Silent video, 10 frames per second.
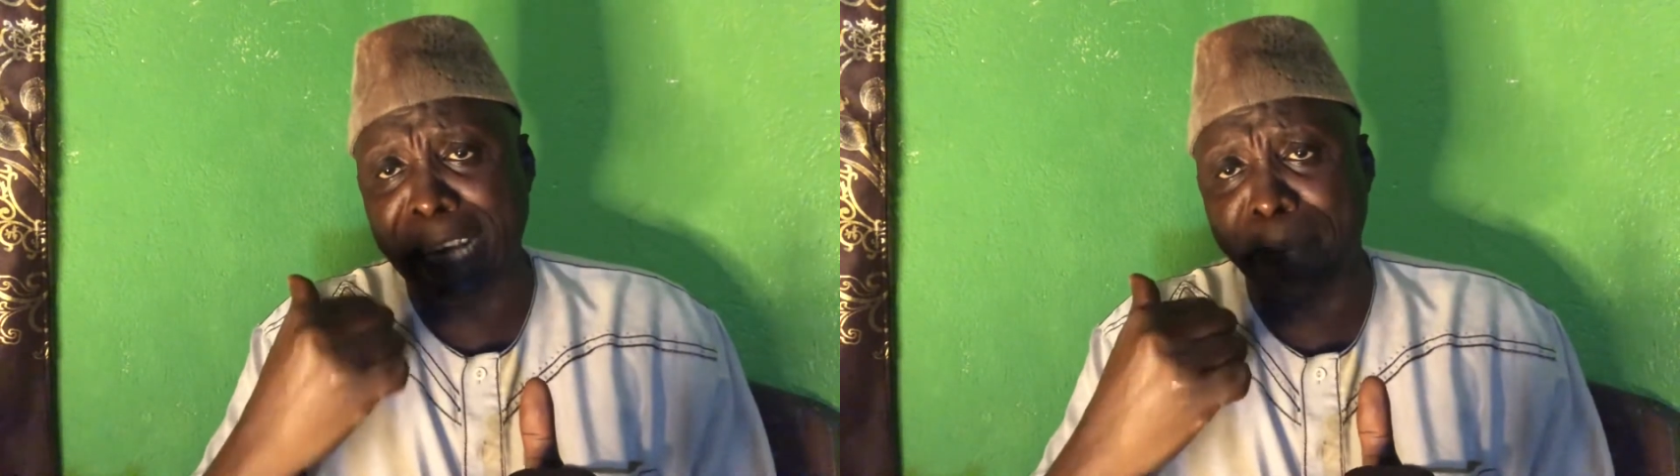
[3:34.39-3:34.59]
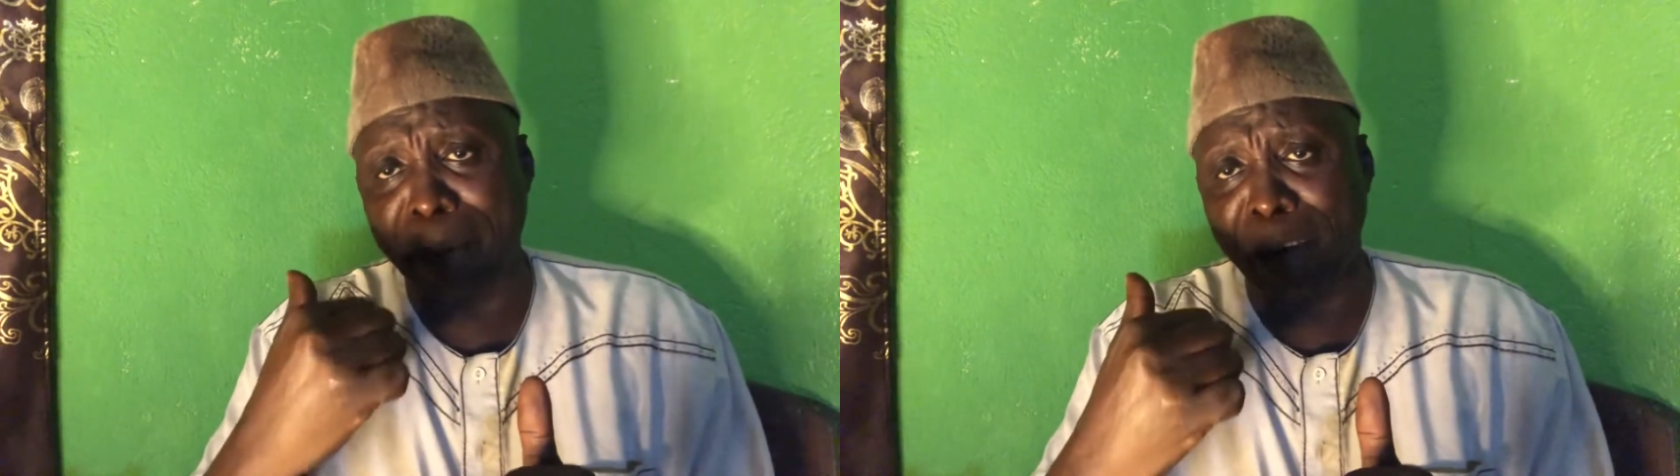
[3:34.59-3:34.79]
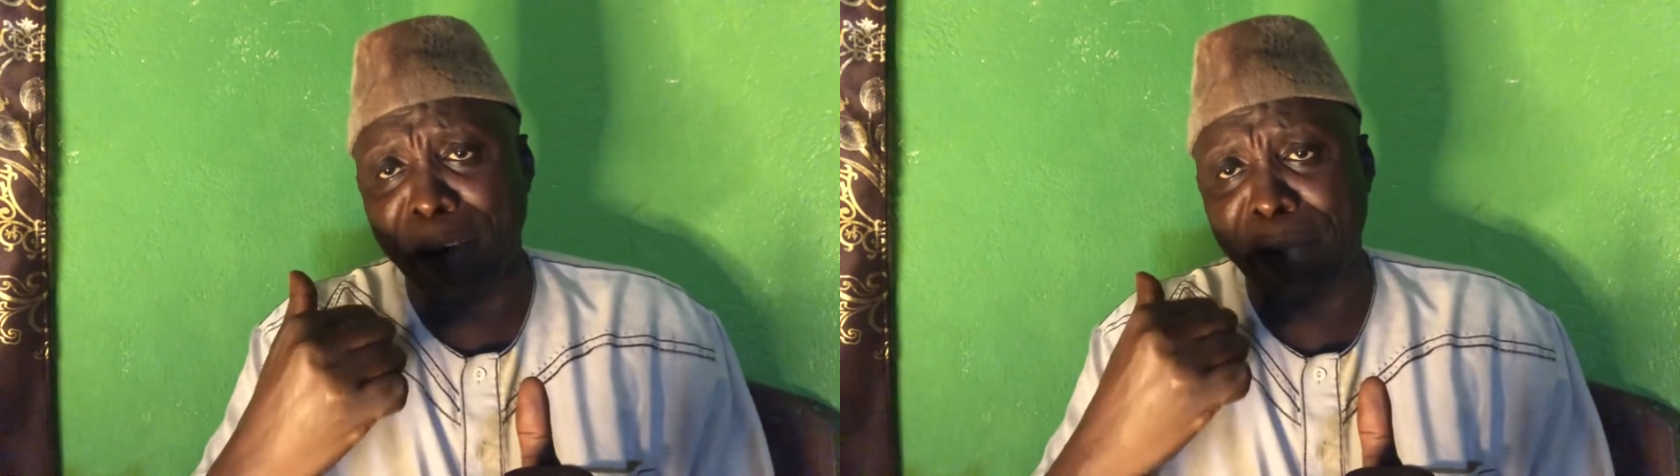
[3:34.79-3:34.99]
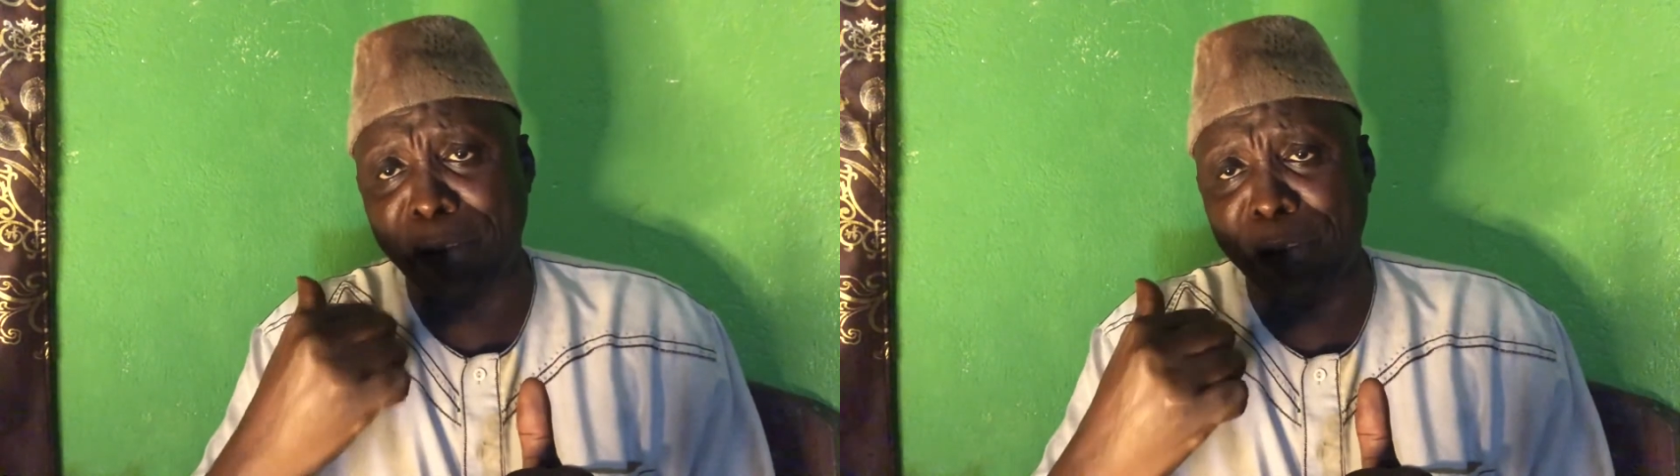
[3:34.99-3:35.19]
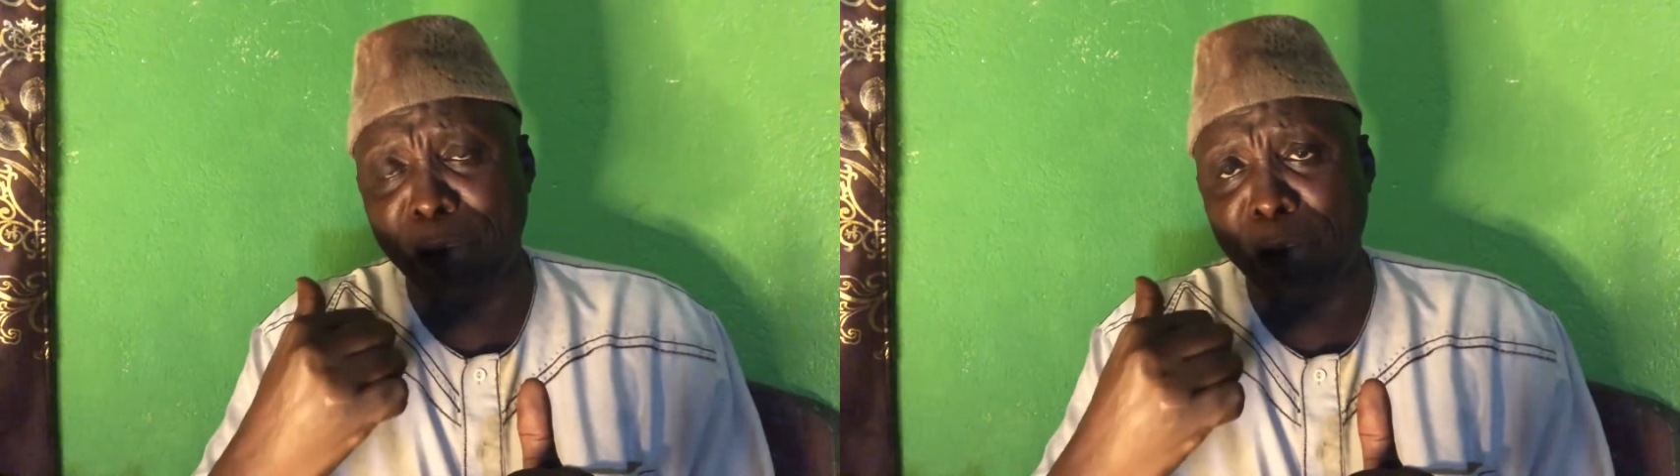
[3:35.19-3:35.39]
part of the
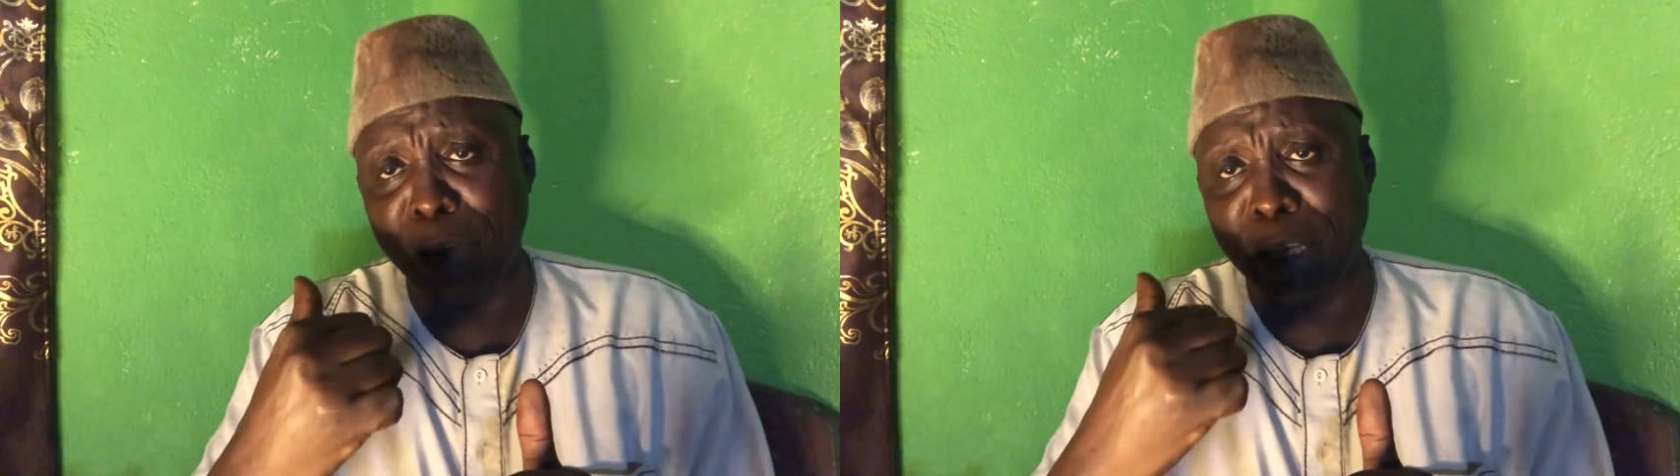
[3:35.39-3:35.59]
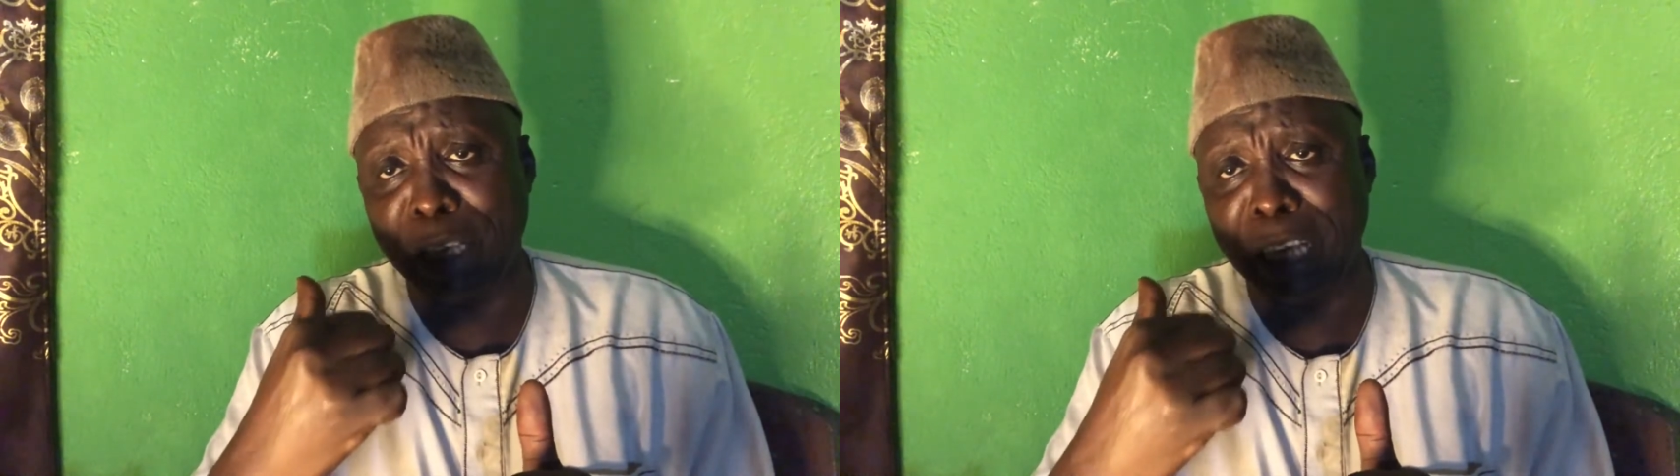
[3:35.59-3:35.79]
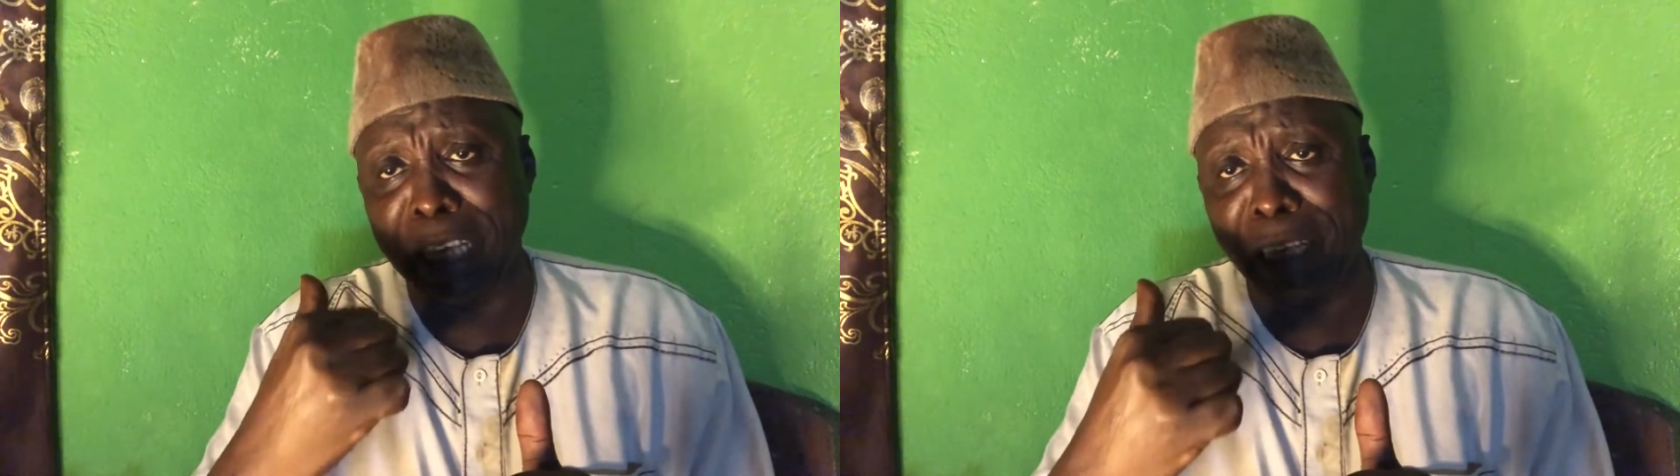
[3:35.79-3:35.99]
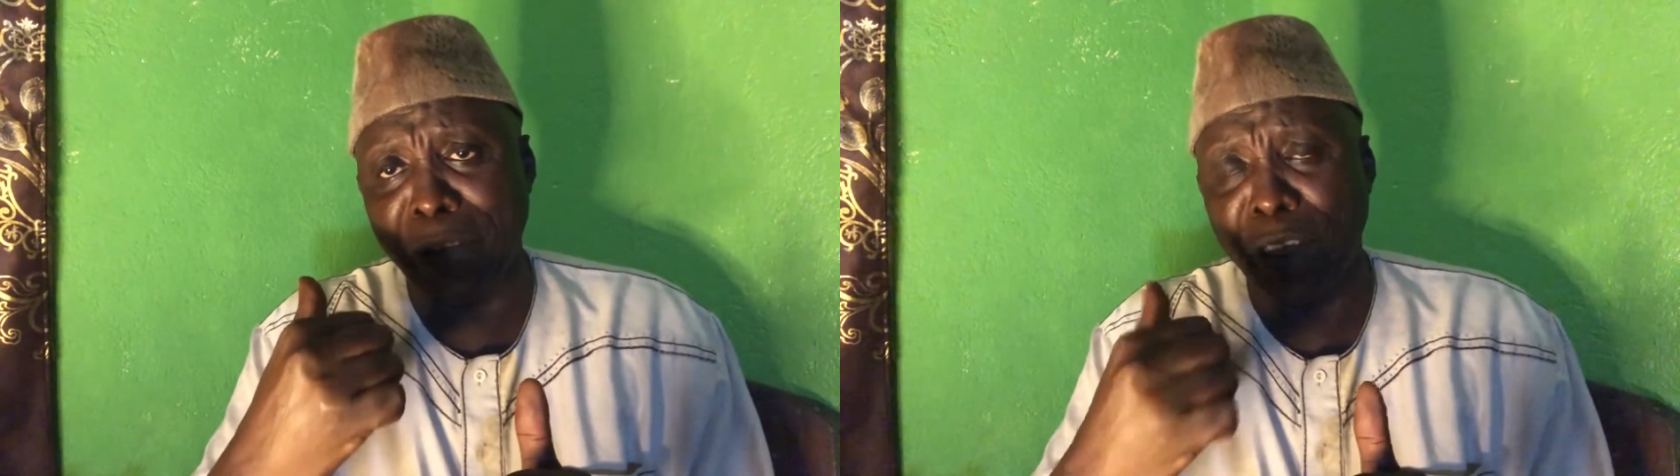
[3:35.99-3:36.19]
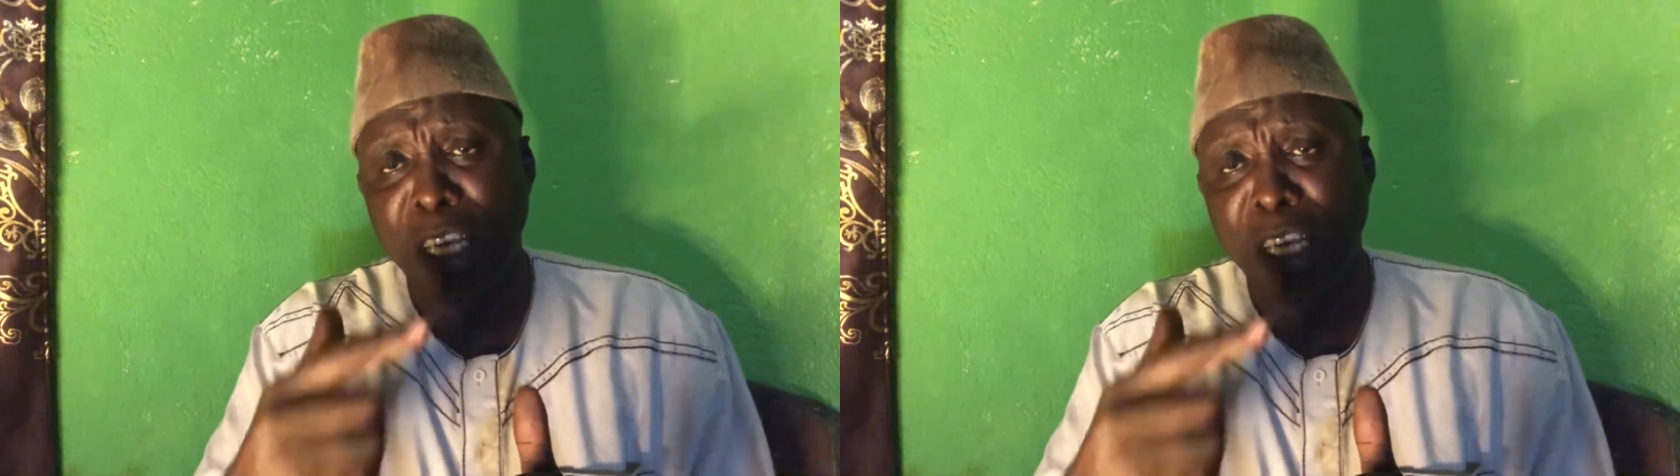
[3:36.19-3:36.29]
video, the interview.